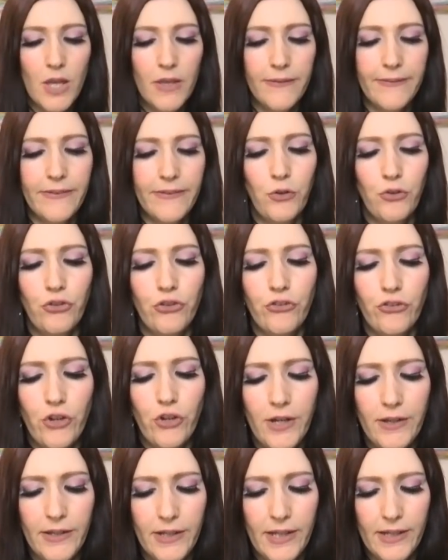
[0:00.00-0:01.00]
So you're just
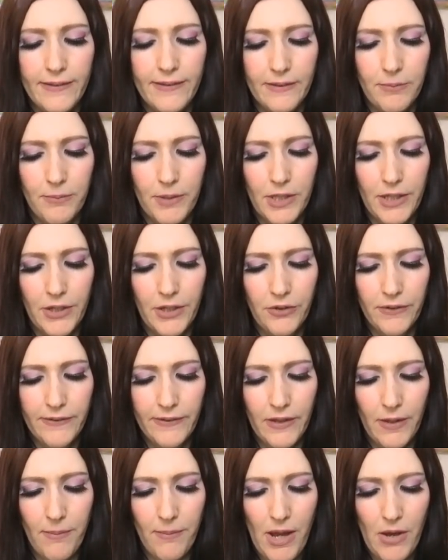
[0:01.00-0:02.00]
trying to get some
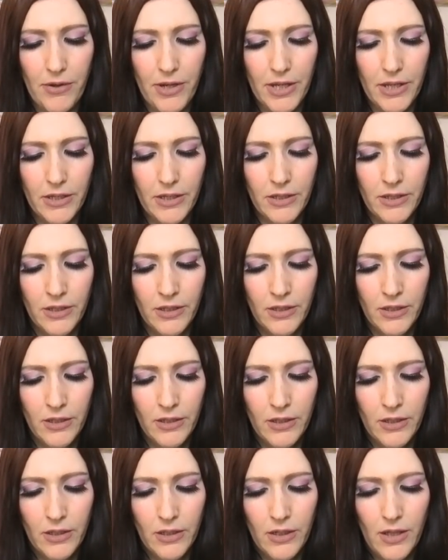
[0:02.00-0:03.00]
clarity about it.
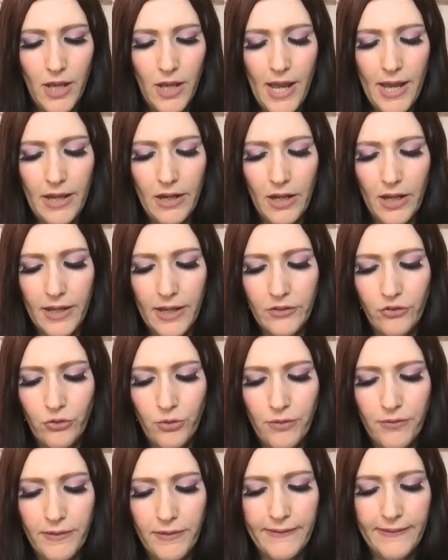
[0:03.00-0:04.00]
And I do
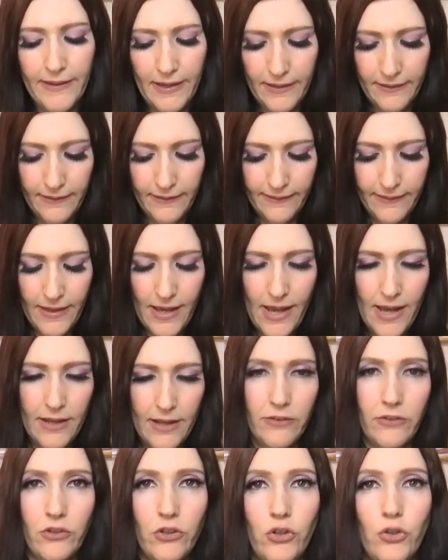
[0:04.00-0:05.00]
have a sense
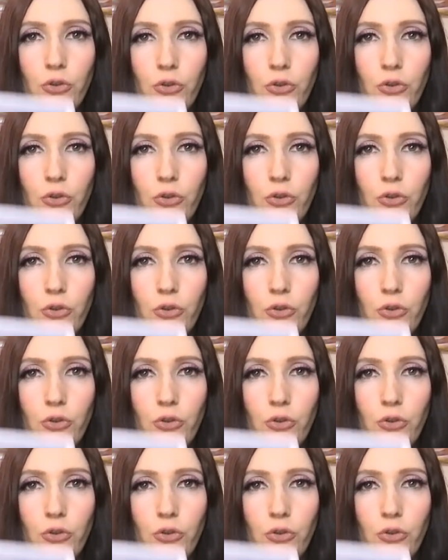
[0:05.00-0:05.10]
that you're